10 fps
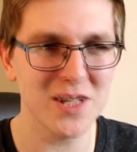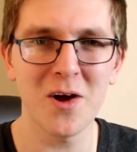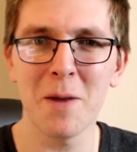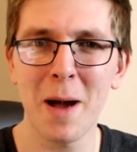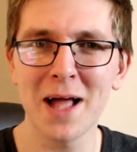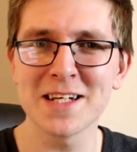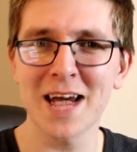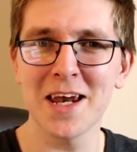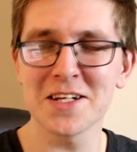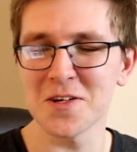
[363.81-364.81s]
Is that not a Miley
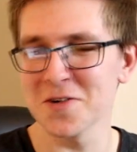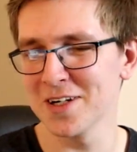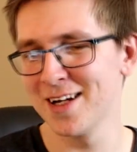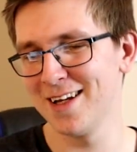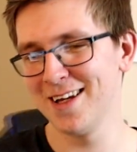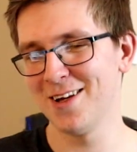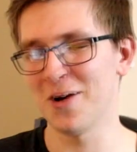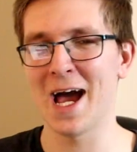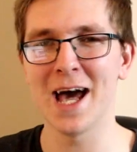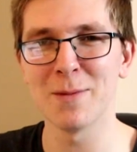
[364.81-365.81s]
Cyrus song?
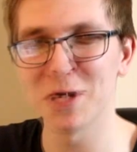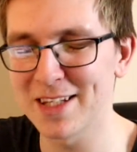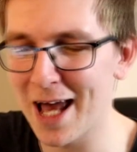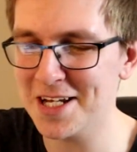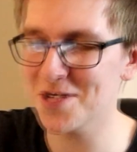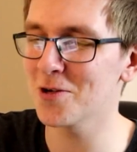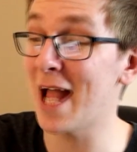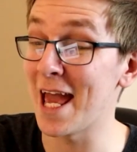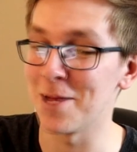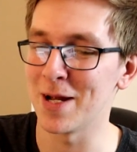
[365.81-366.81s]
Or a Hannah Montana
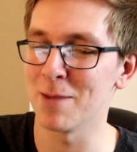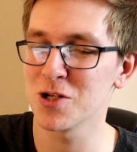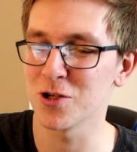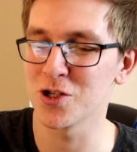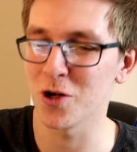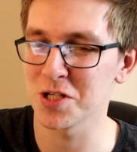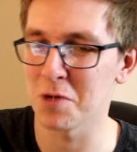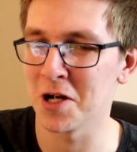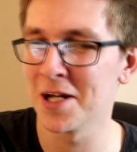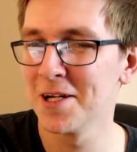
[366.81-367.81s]
song? Anyway, I'm sure Georgie
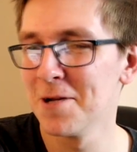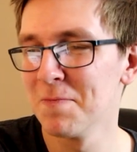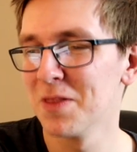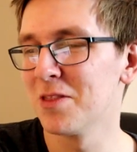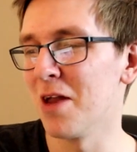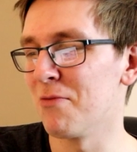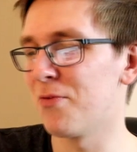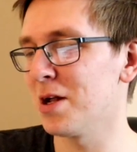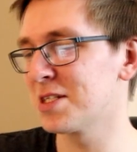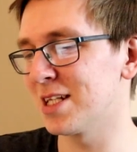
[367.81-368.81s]
Boy done it
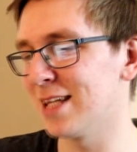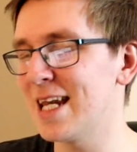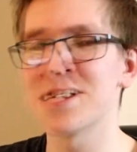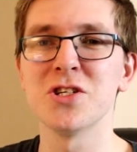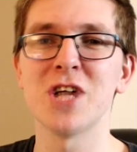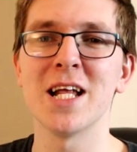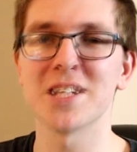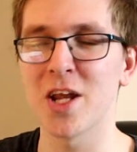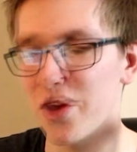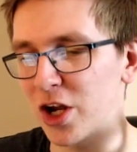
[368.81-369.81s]
first. Ladies and
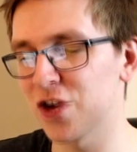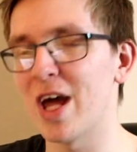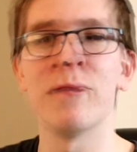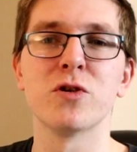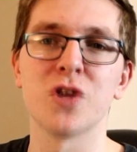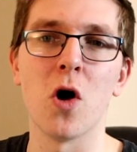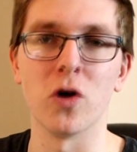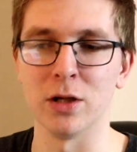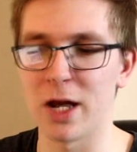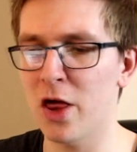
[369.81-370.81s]
gents, another incredible
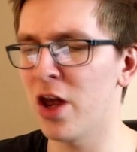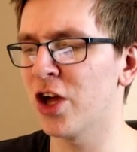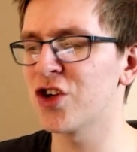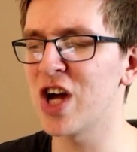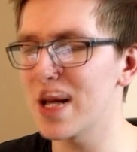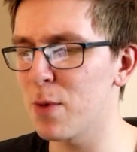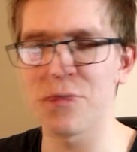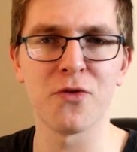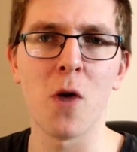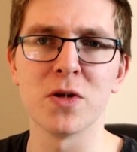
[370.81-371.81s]
song. Another incredible
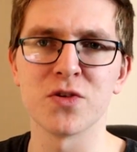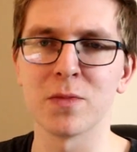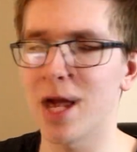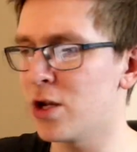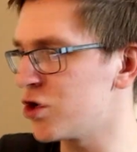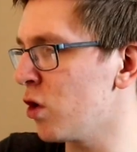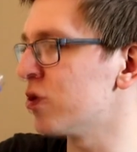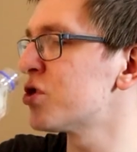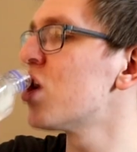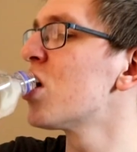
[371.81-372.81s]
performance from King
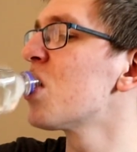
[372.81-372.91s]
George.